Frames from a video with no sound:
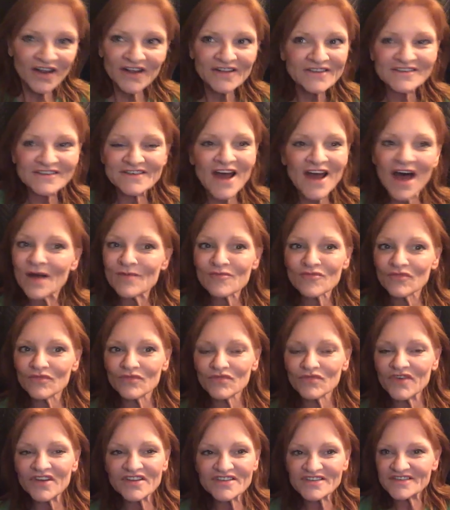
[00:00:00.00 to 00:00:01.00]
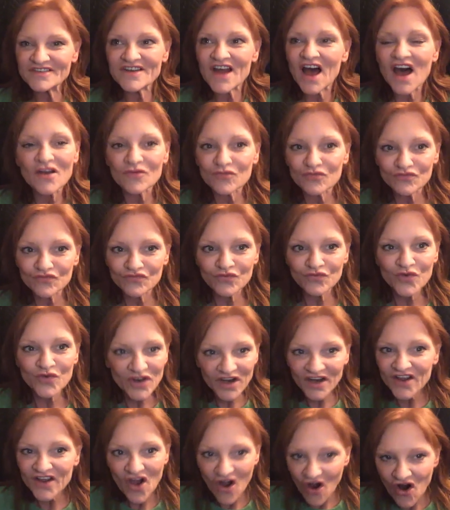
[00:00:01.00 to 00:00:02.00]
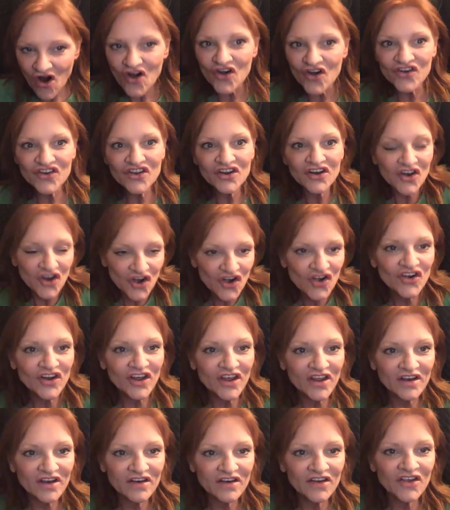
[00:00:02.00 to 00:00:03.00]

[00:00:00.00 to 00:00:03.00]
It's not really hard. You learn it.